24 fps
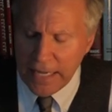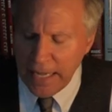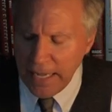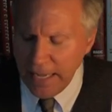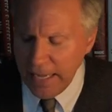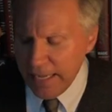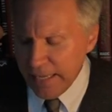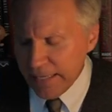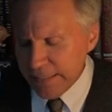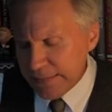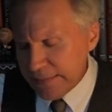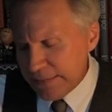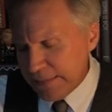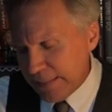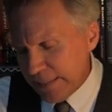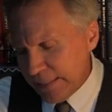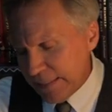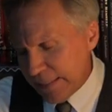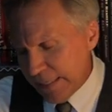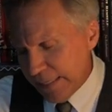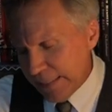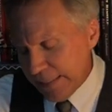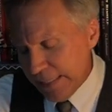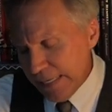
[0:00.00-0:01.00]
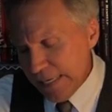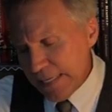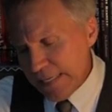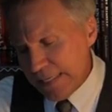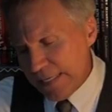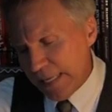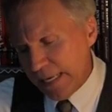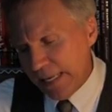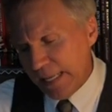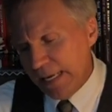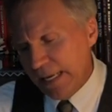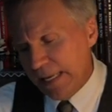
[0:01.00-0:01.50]
And he
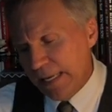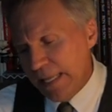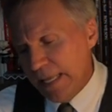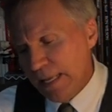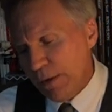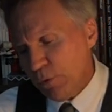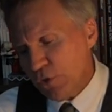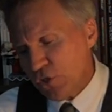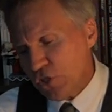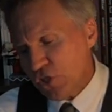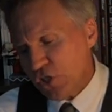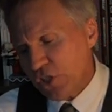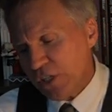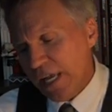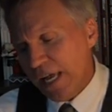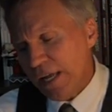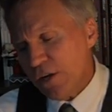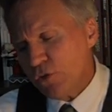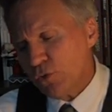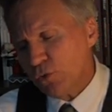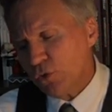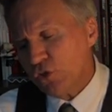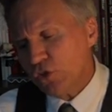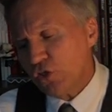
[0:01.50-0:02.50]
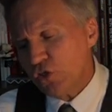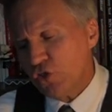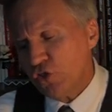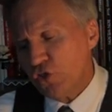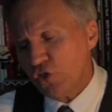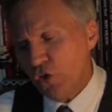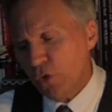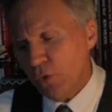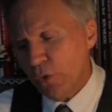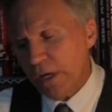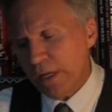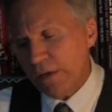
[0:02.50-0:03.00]
did it, and he was scheduled to
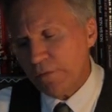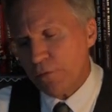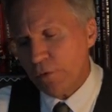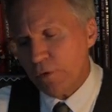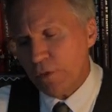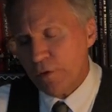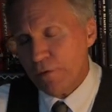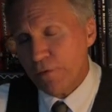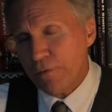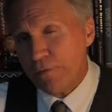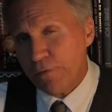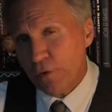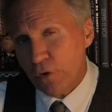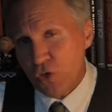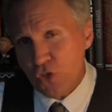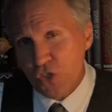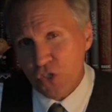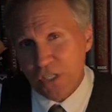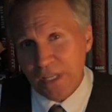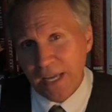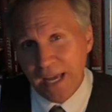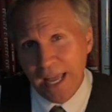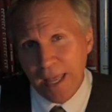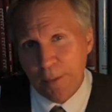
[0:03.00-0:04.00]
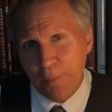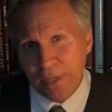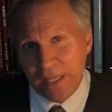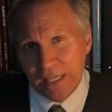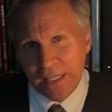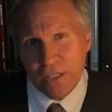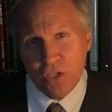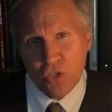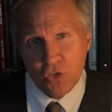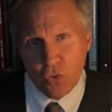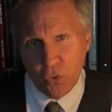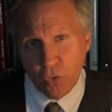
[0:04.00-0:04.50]
do it for the first time
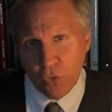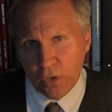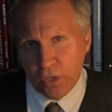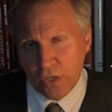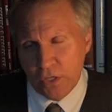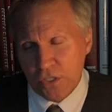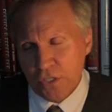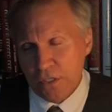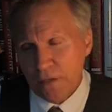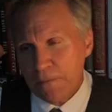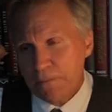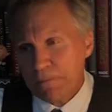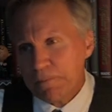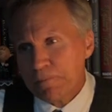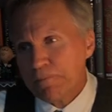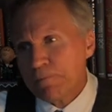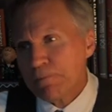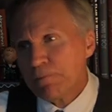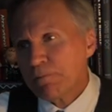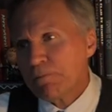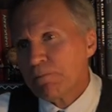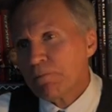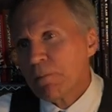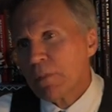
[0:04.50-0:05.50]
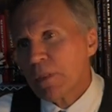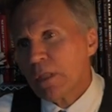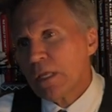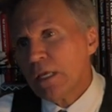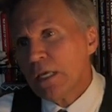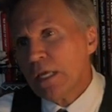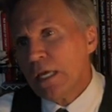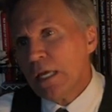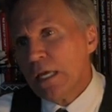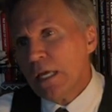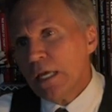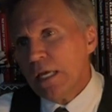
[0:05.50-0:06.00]
indoors.
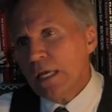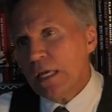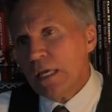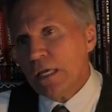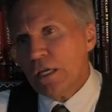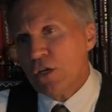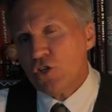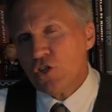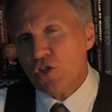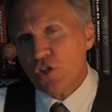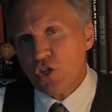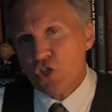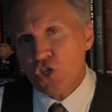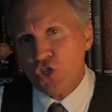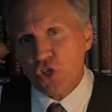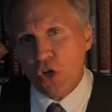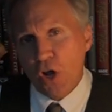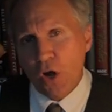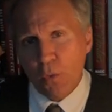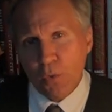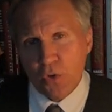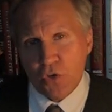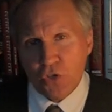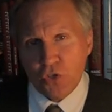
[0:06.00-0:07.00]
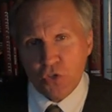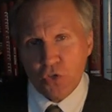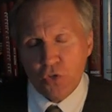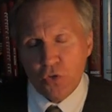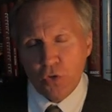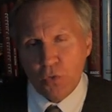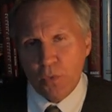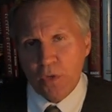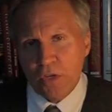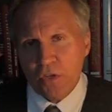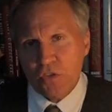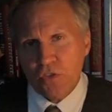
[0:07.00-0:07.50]
The show was
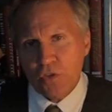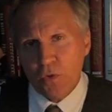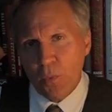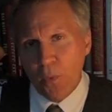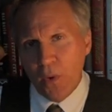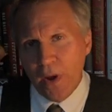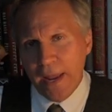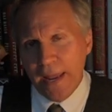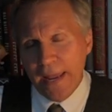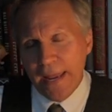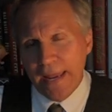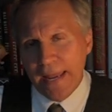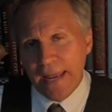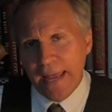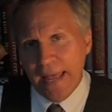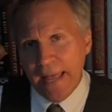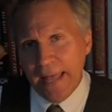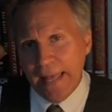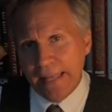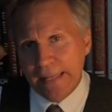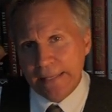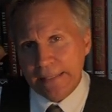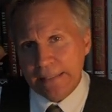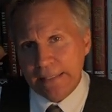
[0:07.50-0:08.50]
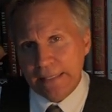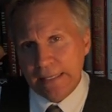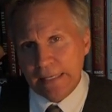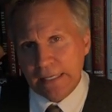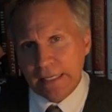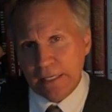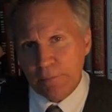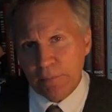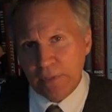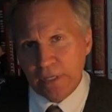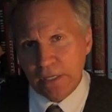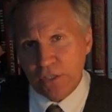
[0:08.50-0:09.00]
2 weeks away, and he
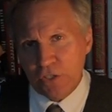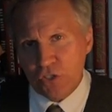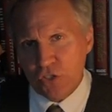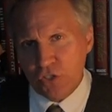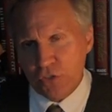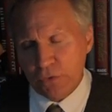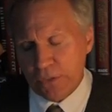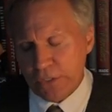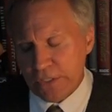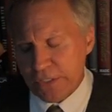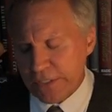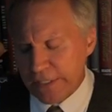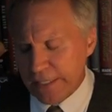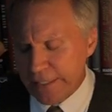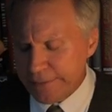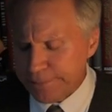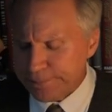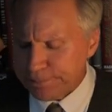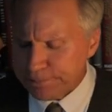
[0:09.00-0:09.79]
committed suicide.